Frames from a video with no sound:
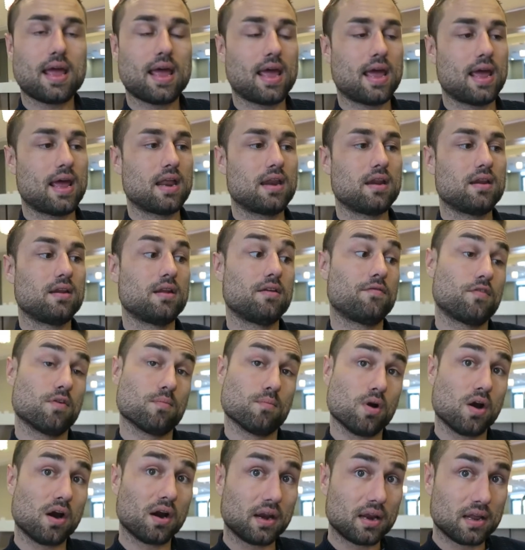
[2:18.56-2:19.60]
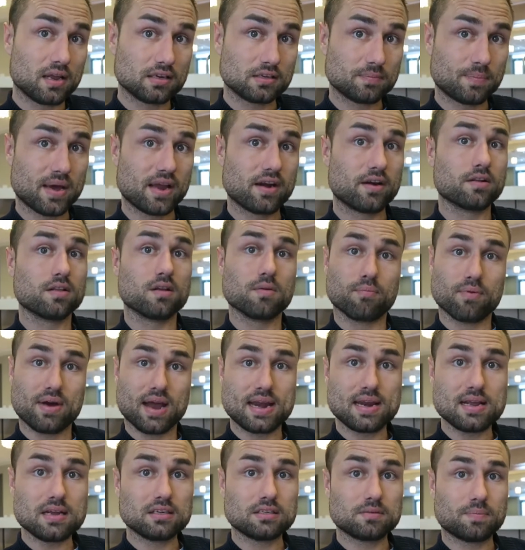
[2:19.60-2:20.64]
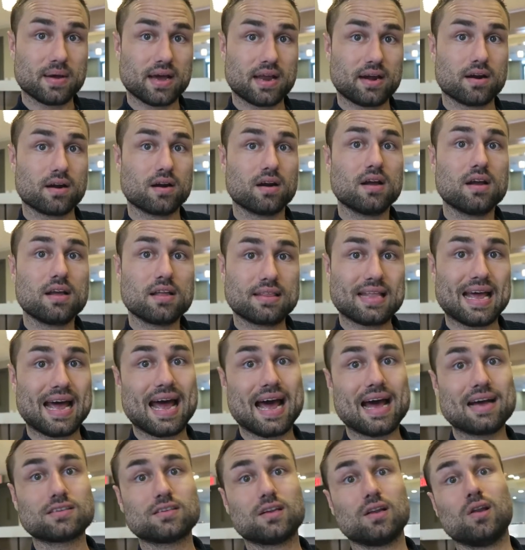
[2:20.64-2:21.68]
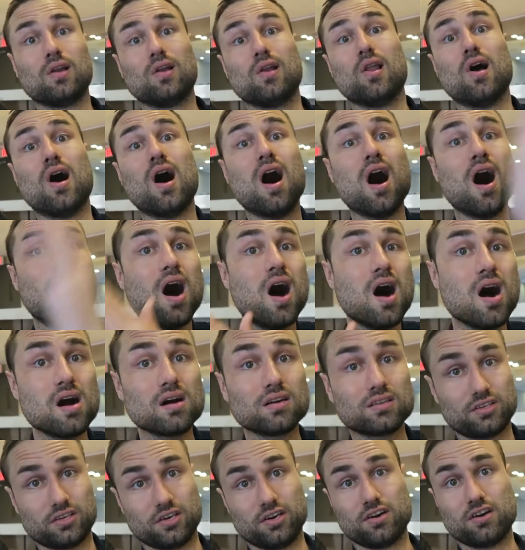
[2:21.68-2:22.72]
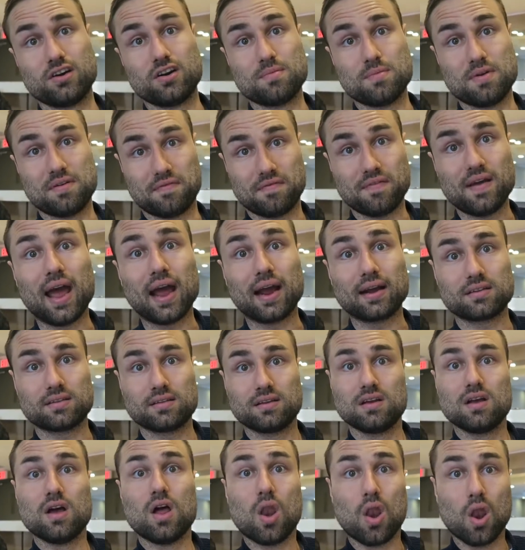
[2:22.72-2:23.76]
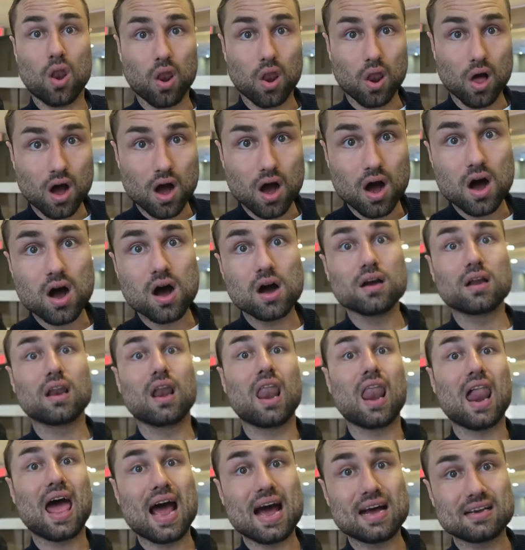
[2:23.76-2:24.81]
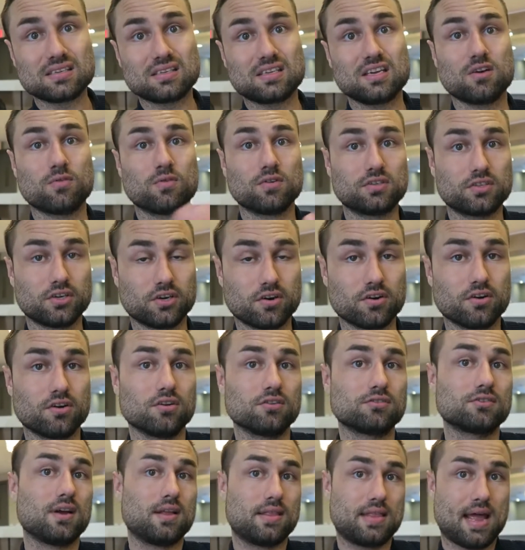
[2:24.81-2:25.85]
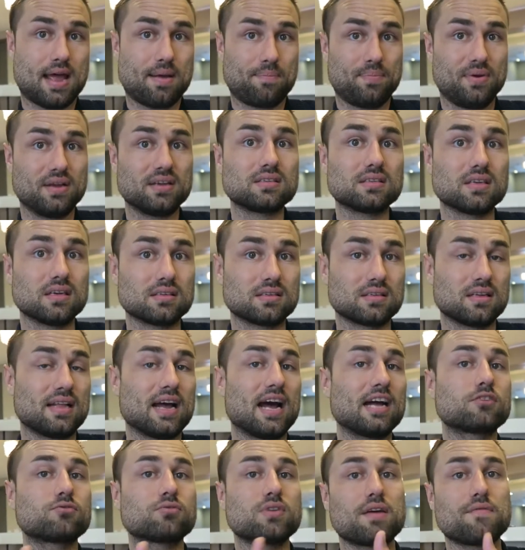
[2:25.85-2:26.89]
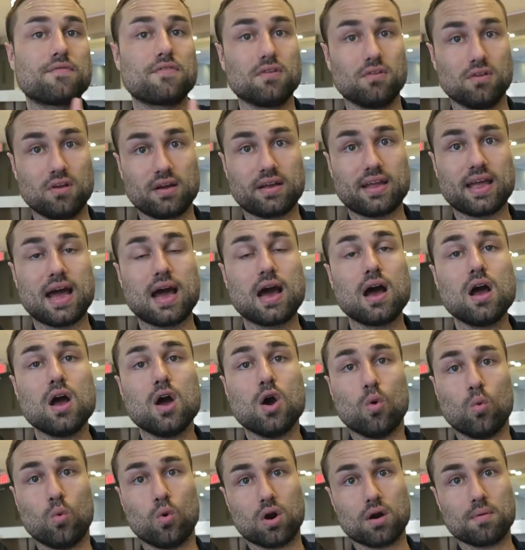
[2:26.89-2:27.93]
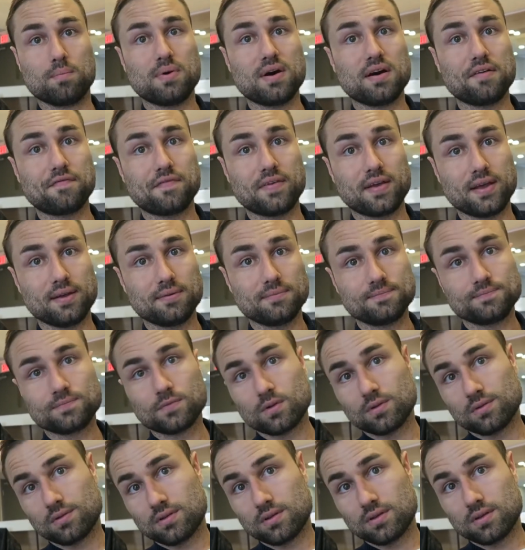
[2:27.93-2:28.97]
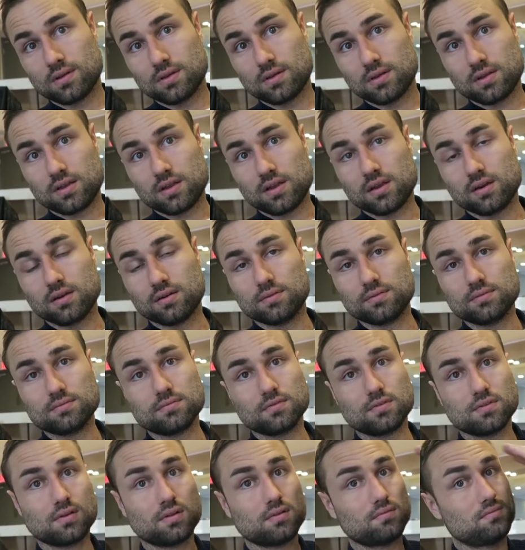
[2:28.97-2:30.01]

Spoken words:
and if your marketing is better and your branding is better, that has a long-term effect, long-lasting returns on that business. And that's why if you look at Warren Buffett, you know,